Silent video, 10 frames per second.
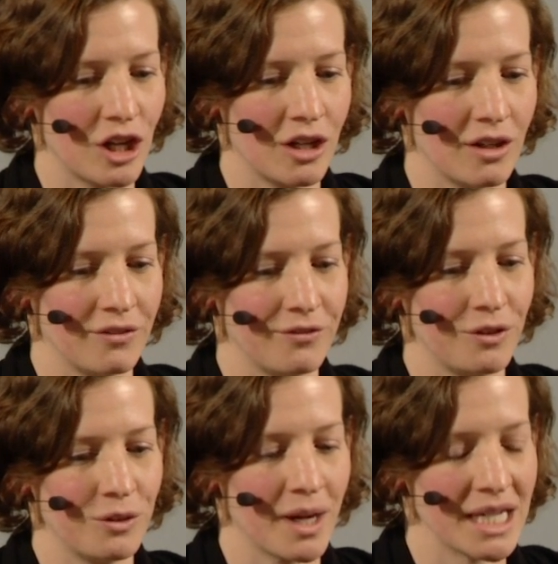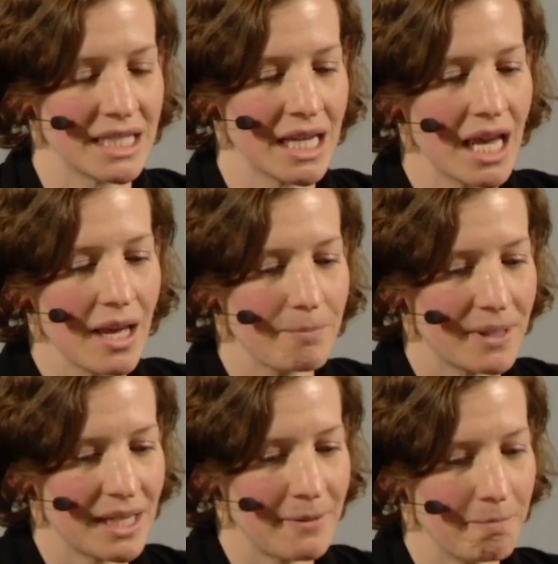curve food-wise,
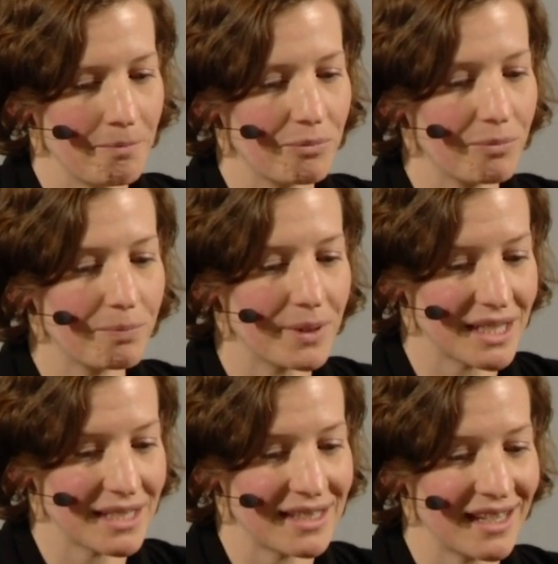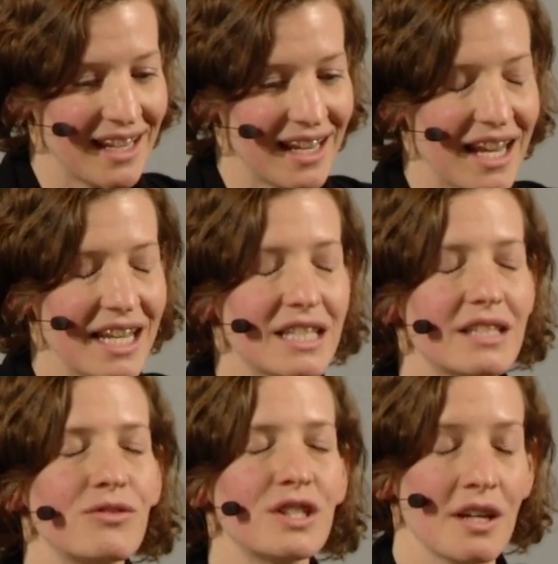but um, but it it
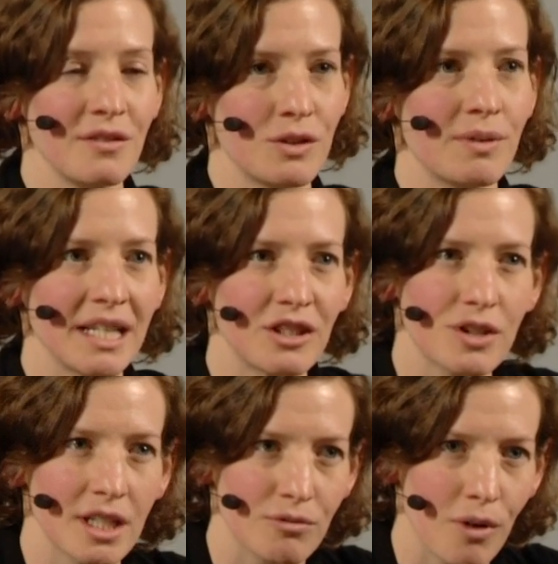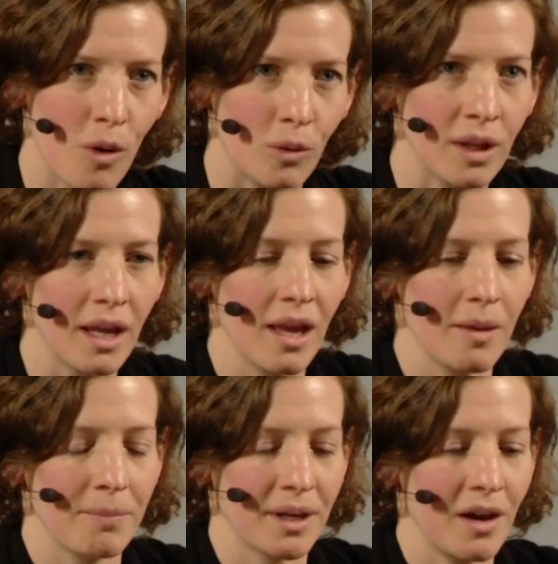serves a really interesting role
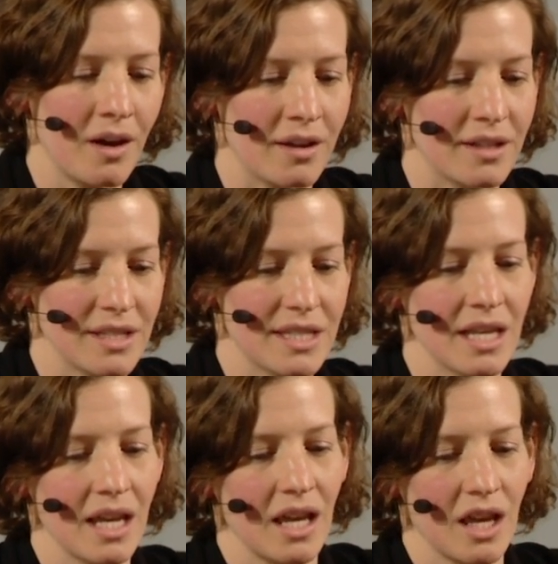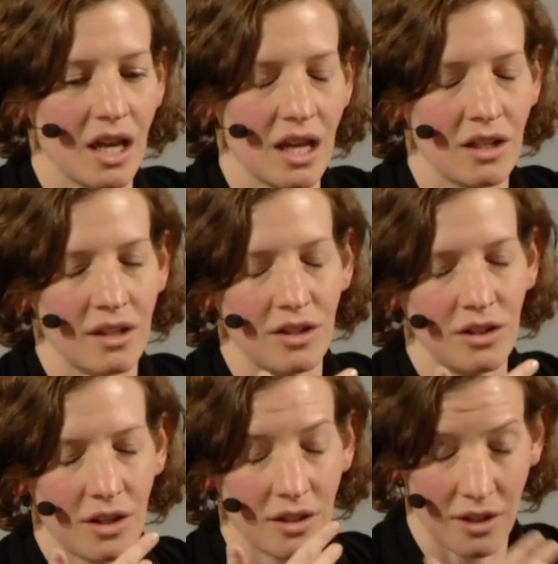because
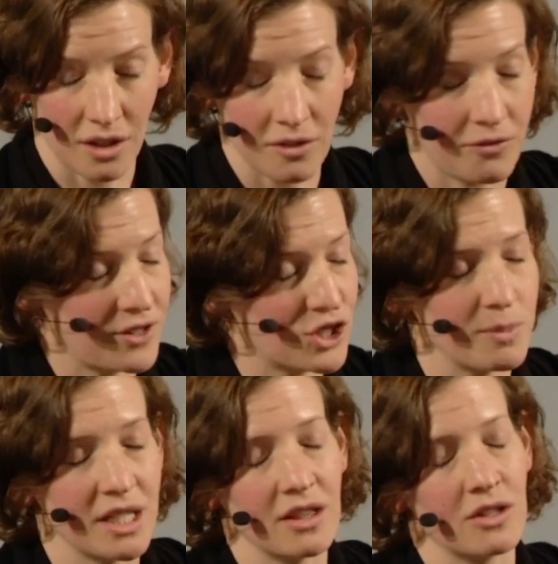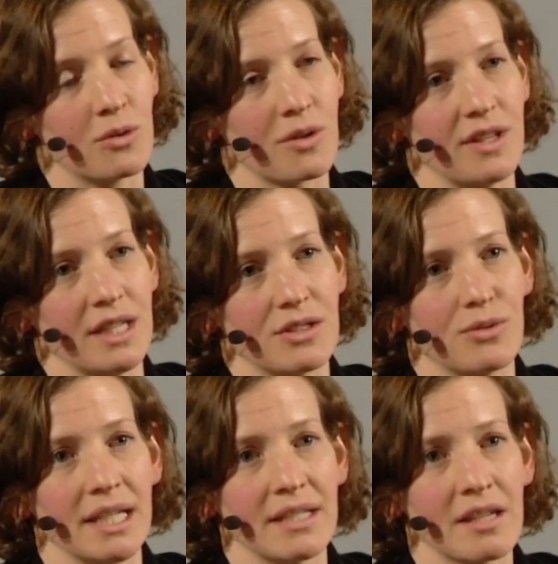a, lot of fishermen in the Northeast
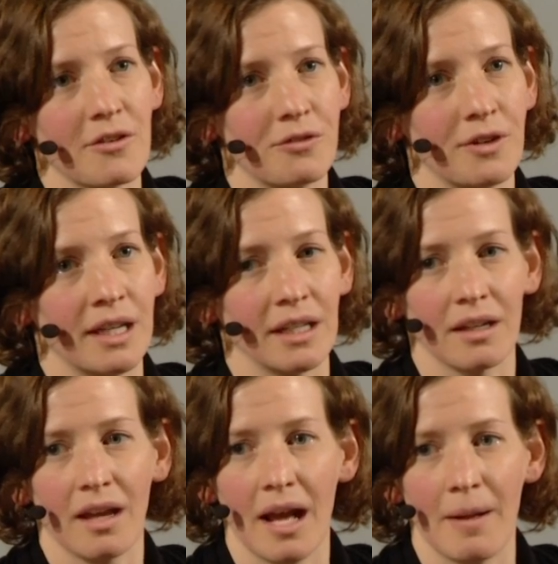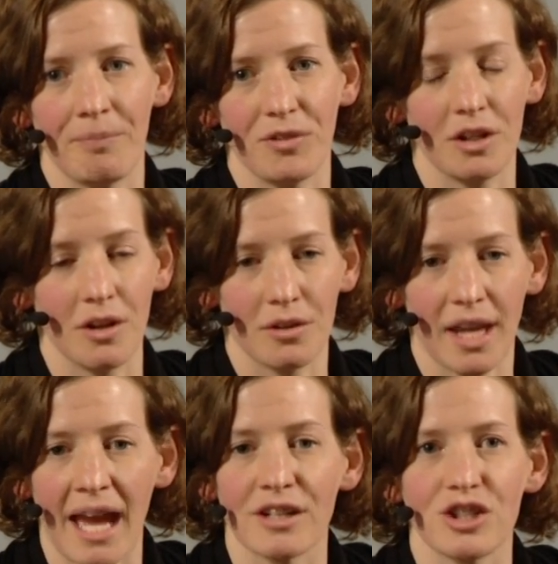really suffering. Um, you know, the
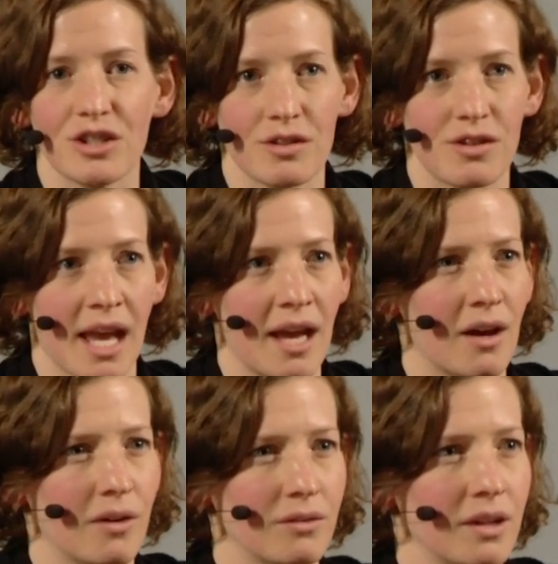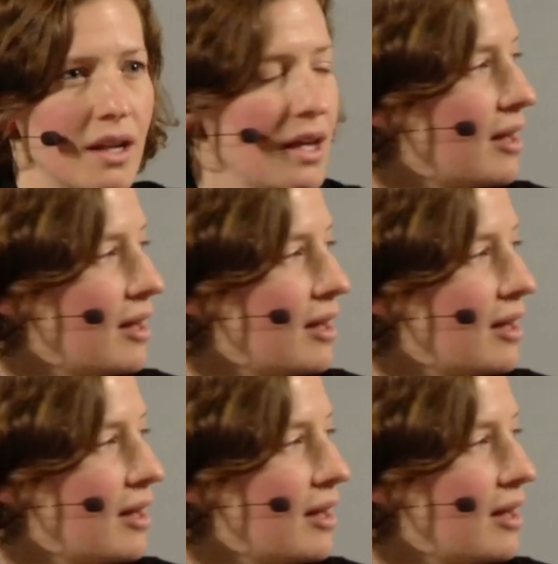catches are down.